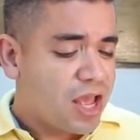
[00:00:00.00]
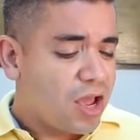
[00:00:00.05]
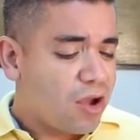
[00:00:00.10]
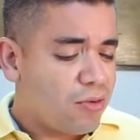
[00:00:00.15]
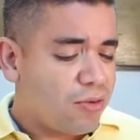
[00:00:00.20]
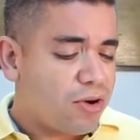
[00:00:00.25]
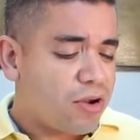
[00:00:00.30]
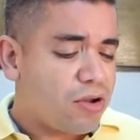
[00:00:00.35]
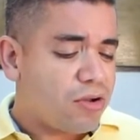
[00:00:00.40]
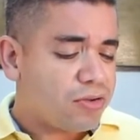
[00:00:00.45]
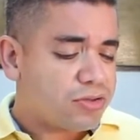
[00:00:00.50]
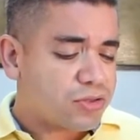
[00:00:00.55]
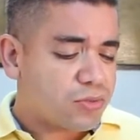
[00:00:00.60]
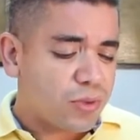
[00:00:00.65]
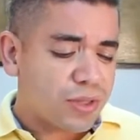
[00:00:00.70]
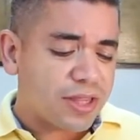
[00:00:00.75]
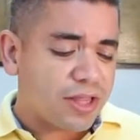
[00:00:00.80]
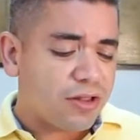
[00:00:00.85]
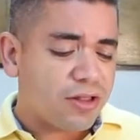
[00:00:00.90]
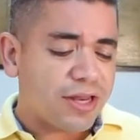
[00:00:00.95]
Who knows
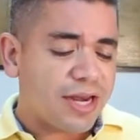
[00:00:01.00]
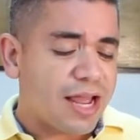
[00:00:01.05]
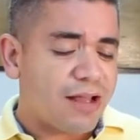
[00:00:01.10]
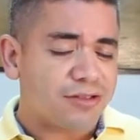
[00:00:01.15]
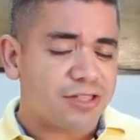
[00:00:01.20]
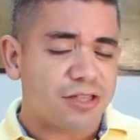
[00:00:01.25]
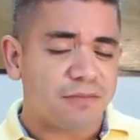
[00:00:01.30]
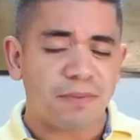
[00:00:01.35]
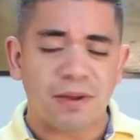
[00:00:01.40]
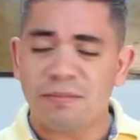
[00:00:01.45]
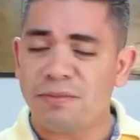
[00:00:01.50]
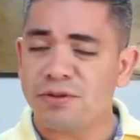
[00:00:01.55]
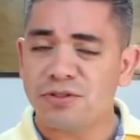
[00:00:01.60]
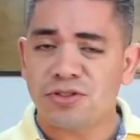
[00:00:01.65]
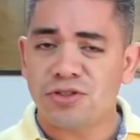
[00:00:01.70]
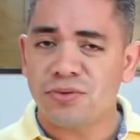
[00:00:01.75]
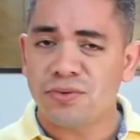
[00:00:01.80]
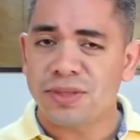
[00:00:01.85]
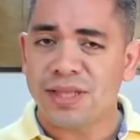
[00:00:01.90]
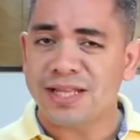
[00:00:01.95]
when they'll announce the Pebble
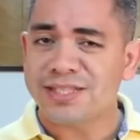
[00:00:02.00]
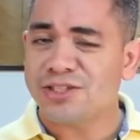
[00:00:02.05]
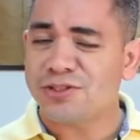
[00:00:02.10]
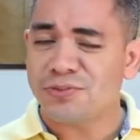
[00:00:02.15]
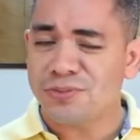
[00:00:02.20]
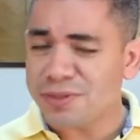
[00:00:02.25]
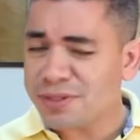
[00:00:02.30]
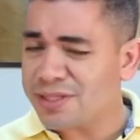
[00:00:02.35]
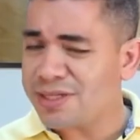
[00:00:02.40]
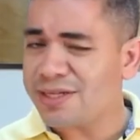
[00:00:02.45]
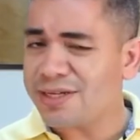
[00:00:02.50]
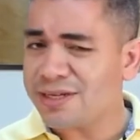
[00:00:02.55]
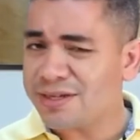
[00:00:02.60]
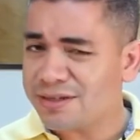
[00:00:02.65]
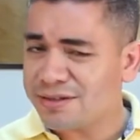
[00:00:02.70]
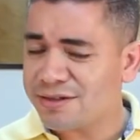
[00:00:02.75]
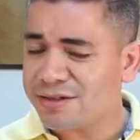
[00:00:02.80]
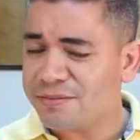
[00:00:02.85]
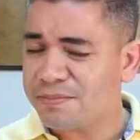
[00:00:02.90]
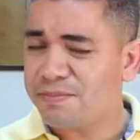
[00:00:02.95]
two, and that's really a
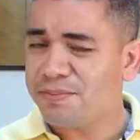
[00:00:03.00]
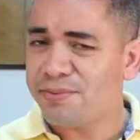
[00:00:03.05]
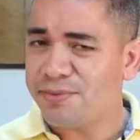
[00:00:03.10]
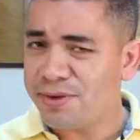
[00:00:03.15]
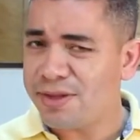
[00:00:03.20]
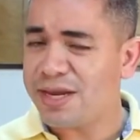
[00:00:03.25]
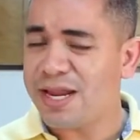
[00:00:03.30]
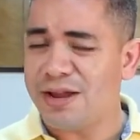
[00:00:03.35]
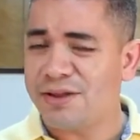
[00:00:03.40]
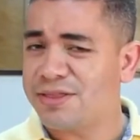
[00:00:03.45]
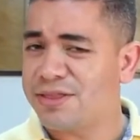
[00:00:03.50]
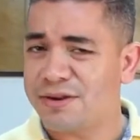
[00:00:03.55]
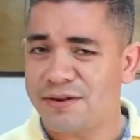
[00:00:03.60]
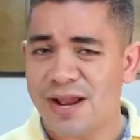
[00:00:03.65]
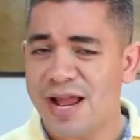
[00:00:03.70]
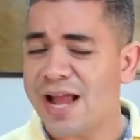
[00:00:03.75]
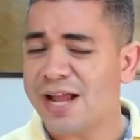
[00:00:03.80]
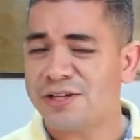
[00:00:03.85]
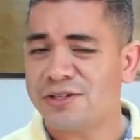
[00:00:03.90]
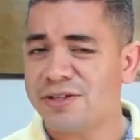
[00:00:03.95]
good point out there.
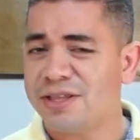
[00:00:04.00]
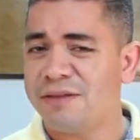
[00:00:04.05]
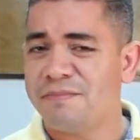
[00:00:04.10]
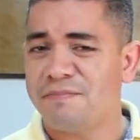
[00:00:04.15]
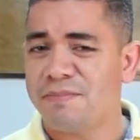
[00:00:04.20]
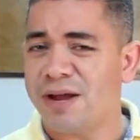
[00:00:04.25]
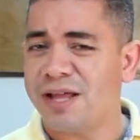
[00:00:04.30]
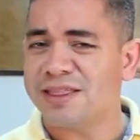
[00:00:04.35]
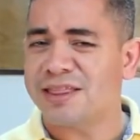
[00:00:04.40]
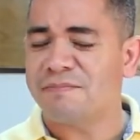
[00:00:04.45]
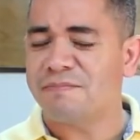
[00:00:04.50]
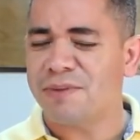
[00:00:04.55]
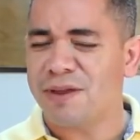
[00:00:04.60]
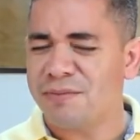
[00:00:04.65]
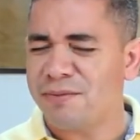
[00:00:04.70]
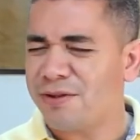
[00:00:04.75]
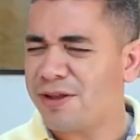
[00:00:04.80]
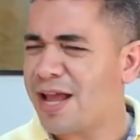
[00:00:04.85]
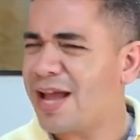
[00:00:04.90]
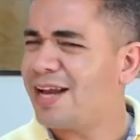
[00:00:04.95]
I actually bought the
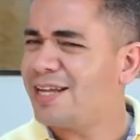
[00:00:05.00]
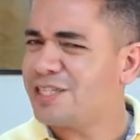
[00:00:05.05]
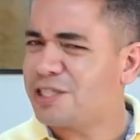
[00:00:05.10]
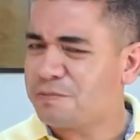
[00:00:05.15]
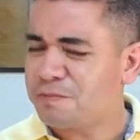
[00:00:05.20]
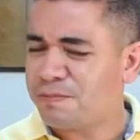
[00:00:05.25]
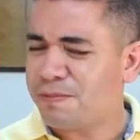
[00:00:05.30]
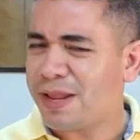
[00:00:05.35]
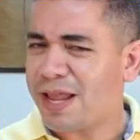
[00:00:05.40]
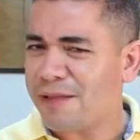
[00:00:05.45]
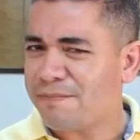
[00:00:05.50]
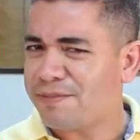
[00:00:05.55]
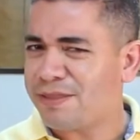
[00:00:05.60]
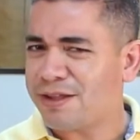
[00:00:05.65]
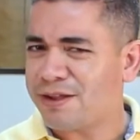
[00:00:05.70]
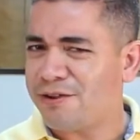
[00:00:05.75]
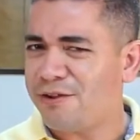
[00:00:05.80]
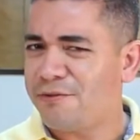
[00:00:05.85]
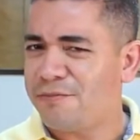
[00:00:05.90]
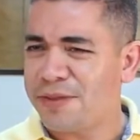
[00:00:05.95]
Pebble kind of
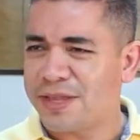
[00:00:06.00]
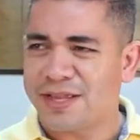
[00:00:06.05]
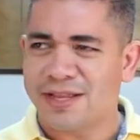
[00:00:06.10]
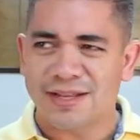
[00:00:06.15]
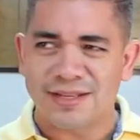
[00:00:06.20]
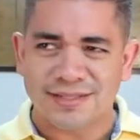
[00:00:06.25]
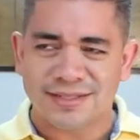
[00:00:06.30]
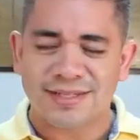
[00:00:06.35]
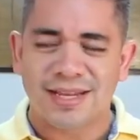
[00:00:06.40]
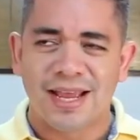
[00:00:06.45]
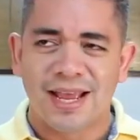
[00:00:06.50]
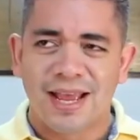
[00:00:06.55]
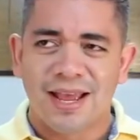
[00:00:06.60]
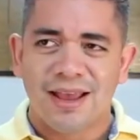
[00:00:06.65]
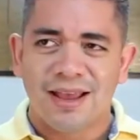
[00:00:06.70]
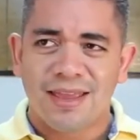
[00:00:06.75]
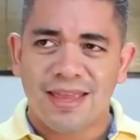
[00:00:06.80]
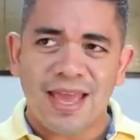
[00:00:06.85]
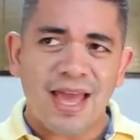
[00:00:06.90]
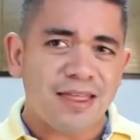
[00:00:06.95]
skeptical because,
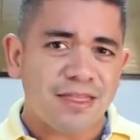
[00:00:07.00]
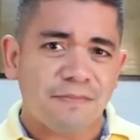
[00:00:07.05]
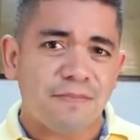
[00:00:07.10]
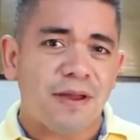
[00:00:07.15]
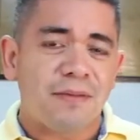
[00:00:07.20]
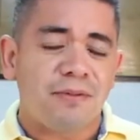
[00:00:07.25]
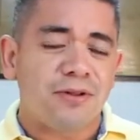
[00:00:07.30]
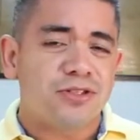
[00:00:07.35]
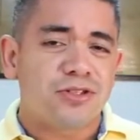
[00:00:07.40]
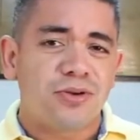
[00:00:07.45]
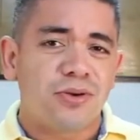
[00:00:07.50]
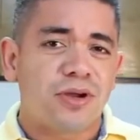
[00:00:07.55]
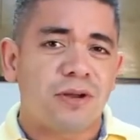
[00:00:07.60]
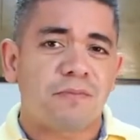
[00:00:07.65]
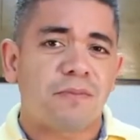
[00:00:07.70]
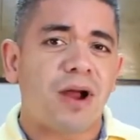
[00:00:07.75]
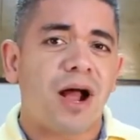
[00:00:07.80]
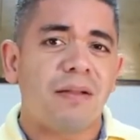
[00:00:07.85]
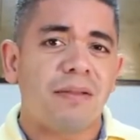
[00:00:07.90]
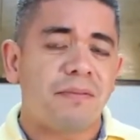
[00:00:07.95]
yeah, the Pebble two could
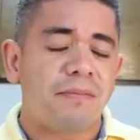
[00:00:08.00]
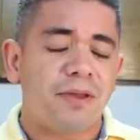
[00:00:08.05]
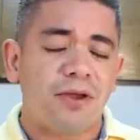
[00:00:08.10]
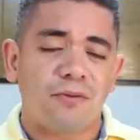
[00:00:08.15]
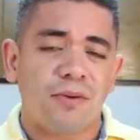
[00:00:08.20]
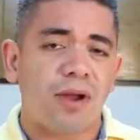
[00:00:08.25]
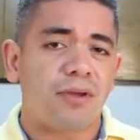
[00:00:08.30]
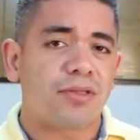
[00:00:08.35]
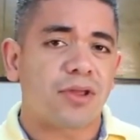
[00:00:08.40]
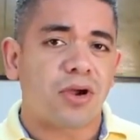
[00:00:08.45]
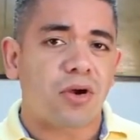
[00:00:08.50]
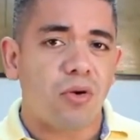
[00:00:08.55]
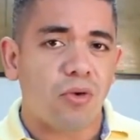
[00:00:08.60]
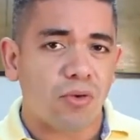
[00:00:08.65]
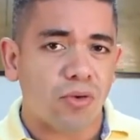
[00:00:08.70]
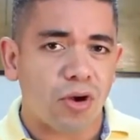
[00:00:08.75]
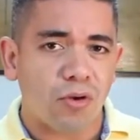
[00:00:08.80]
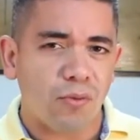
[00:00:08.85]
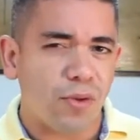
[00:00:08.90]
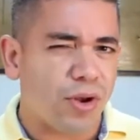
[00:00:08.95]
probably be around the
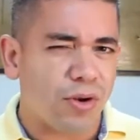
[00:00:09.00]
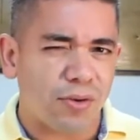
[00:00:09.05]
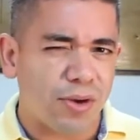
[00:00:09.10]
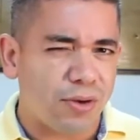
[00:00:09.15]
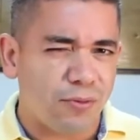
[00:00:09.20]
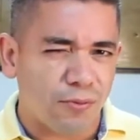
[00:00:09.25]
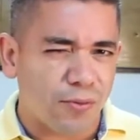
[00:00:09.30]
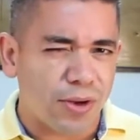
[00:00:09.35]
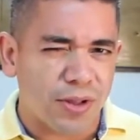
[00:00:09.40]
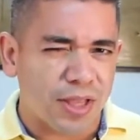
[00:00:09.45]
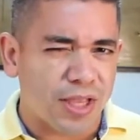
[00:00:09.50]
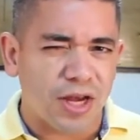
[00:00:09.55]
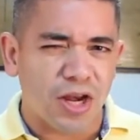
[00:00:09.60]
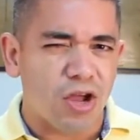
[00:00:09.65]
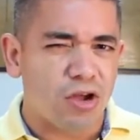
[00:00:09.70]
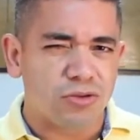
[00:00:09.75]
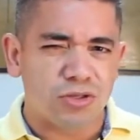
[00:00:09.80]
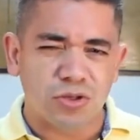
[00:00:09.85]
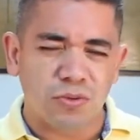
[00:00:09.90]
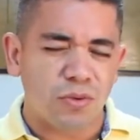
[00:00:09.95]
corner, and we don't really
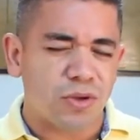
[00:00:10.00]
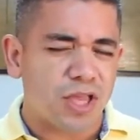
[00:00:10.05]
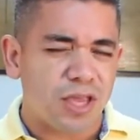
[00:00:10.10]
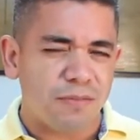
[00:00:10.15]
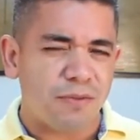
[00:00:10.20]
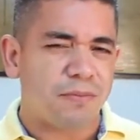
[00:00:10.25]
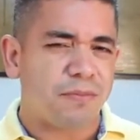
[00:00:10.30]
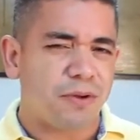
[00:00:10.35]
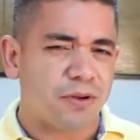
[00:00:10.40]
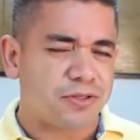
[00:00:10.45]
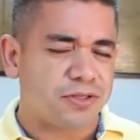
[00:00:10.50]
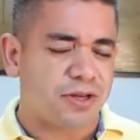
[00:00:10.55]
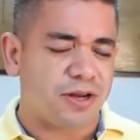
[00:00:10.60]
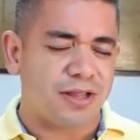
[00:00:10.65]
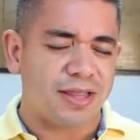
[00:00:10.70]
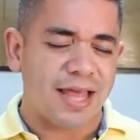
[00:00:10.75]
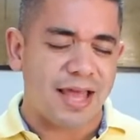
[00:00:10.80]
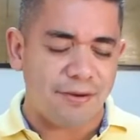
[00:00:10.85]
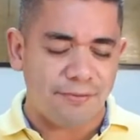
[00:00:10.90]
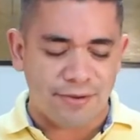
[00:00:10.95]
know, so we'll keep you posted
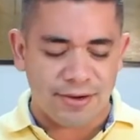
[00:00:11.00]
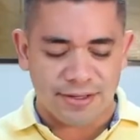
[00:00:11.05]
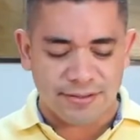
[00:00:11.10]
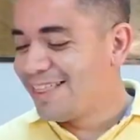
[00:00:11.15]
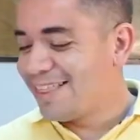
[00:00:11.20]
on that one.